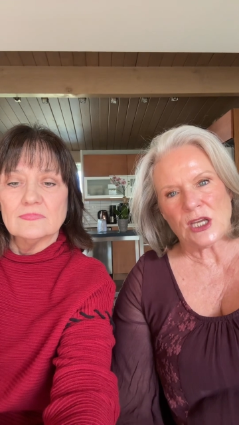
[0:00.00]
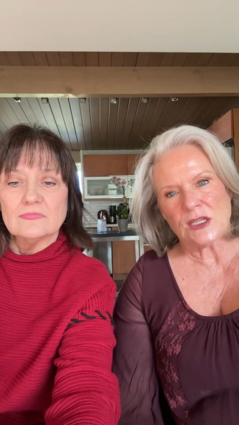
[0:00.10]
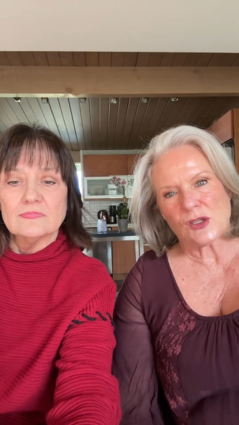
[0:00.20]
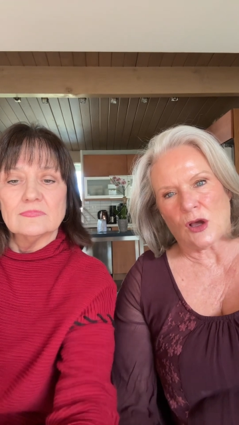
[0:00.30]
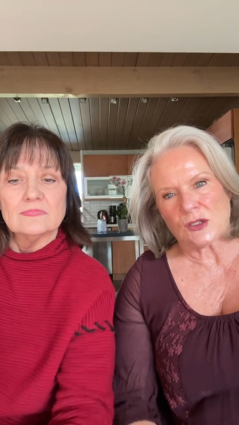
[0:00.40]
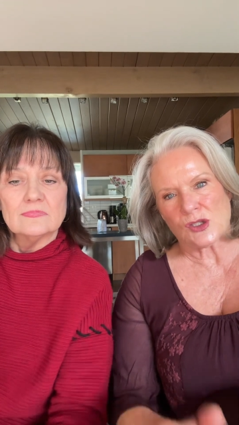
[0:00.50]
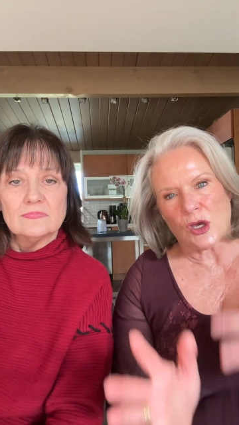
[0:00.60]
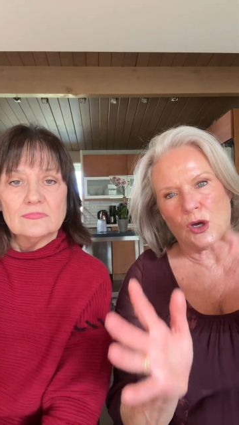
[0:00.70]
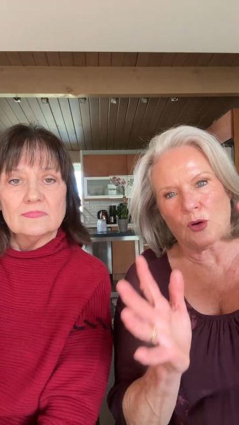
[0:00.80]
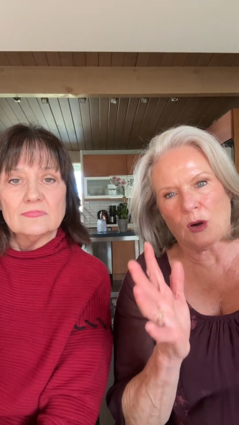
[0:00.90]
Speaker 1: is
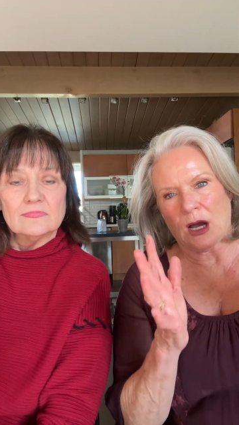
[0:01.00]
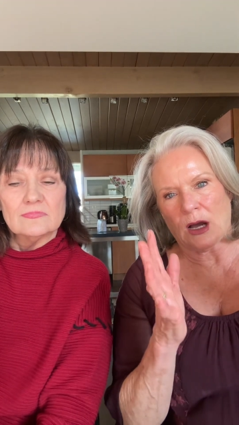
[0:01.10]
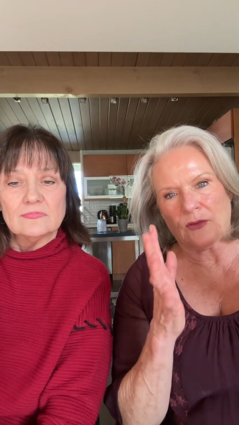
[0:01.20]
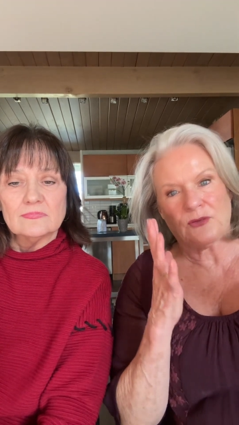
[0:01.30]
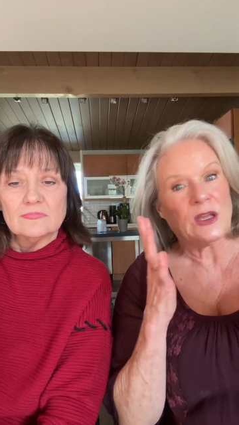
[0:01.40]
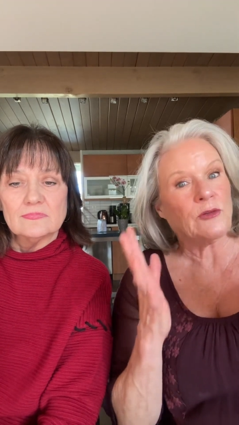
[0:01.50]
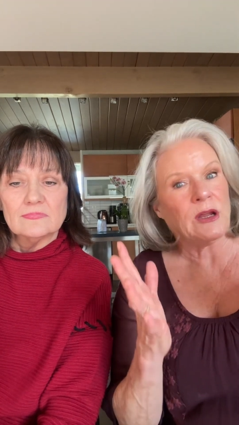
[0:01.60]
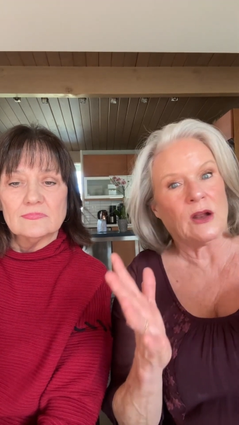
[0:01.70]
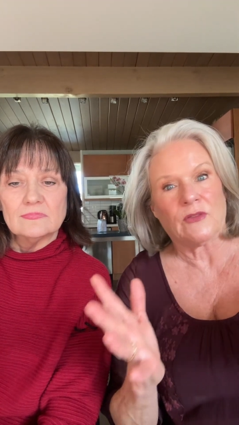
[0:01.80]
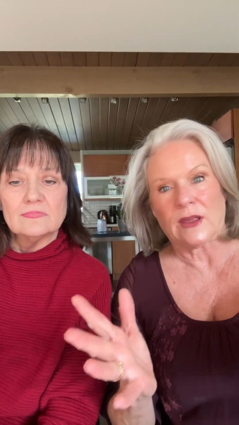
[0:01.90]
also uh,
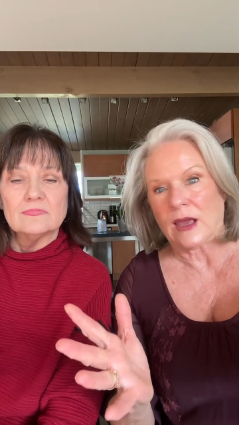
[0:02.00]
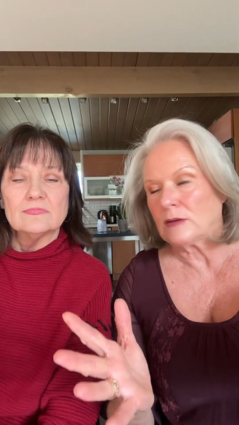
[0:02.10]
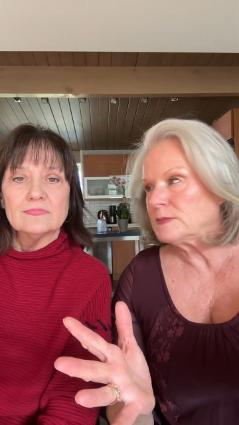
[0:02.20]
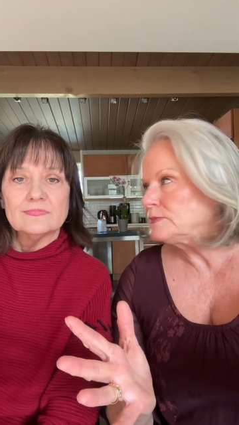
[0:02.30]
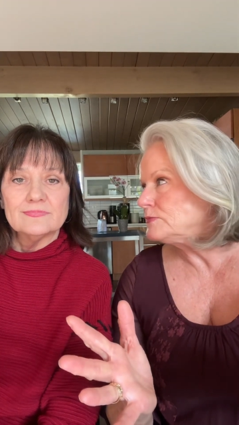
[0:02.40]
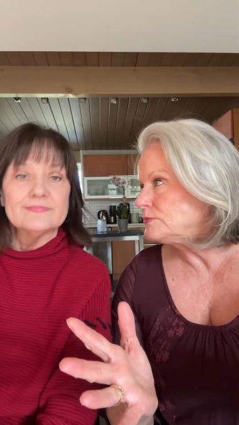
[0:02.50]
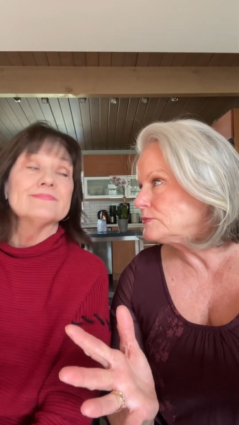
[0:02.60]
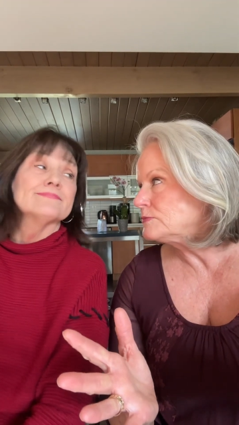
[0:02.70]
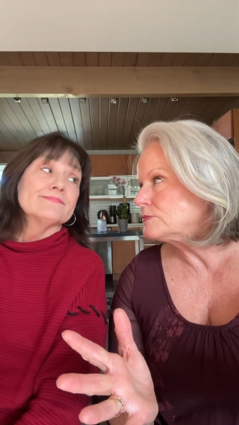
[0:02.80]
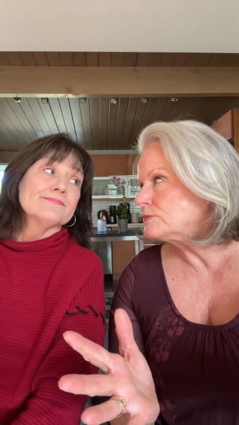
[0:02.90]
figuring everything out.
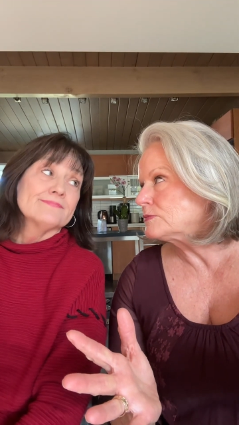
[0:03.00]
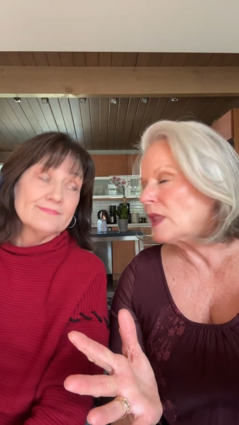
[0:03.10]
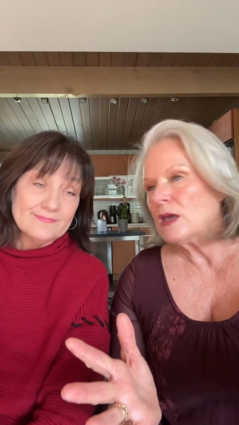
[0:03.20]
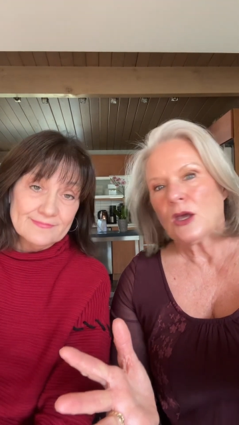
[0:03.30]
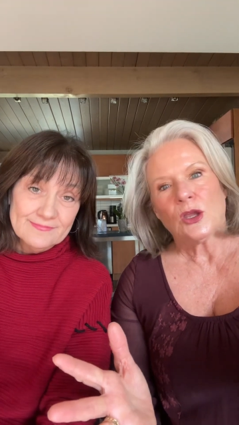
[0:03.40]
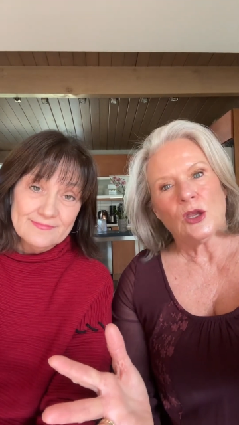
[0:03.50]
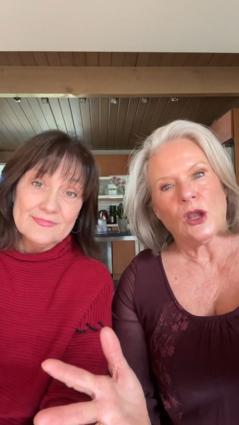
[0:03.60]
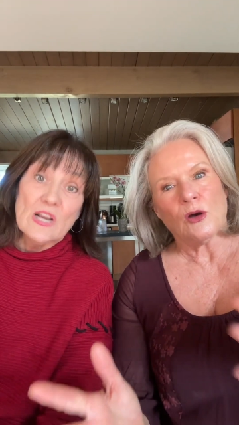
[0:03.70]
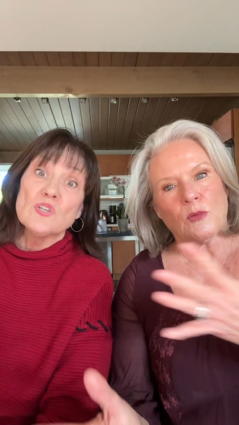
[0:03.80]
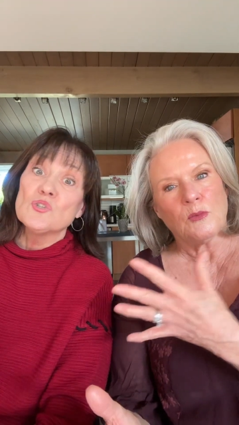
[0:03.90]
Mm-hmm. You
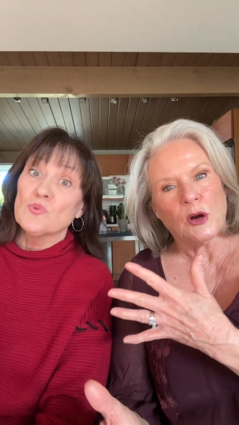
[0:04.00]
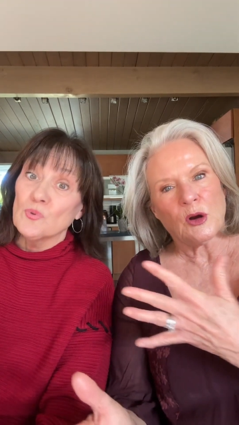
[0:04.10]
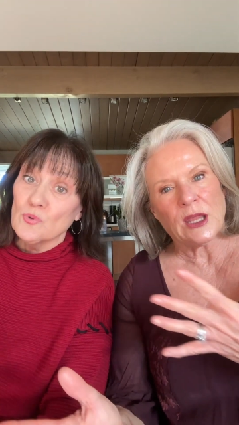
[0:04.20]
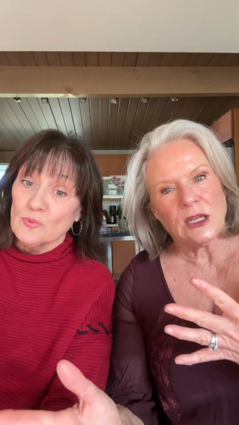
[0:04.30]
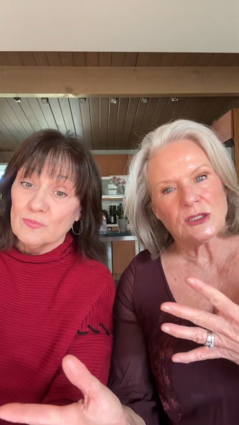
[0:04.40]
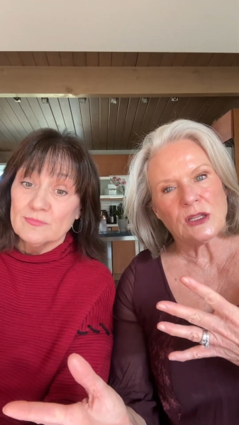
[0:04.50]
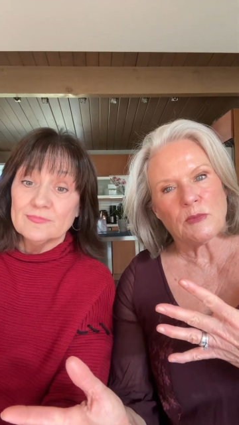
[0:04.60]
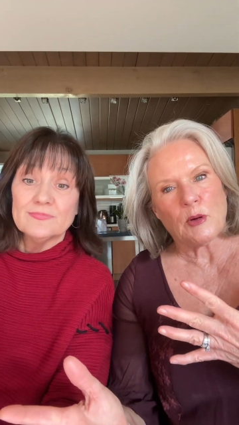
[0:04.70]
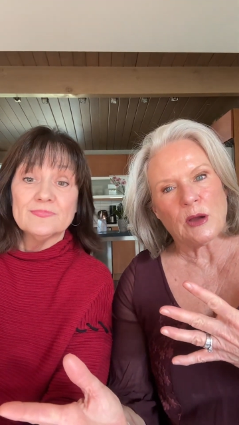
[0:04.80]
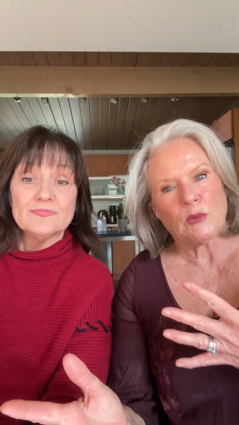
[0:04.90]
know, True. we're getting to the
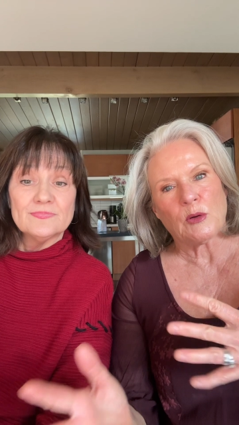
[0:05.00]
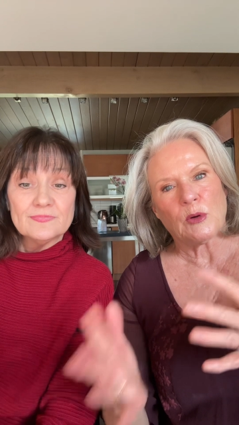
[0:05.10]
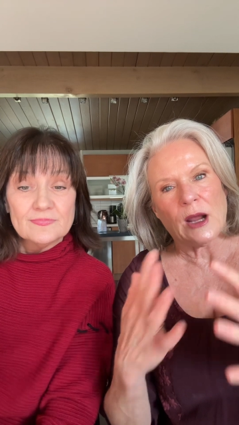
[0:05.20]
point where we're